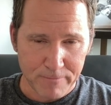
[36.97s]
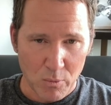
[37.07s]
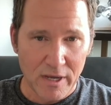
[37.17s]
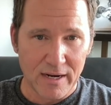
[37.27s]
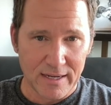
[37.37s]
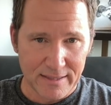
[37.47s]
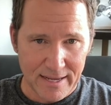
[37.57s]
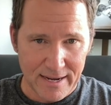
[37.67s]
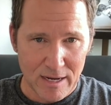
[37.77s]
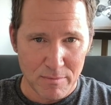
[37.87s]
We got to get
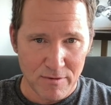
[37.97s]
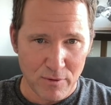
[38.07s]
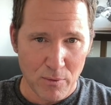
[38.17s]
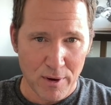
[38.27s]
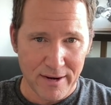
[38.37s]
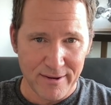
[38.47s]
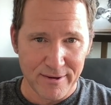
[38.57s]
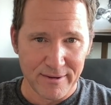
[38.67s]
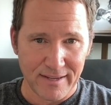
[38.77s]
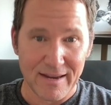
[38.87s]
that up if we want to
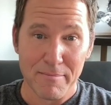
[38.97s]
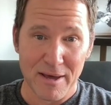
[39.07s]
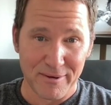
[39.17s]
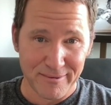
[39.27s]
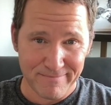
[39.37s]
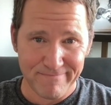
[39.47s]
get a medal.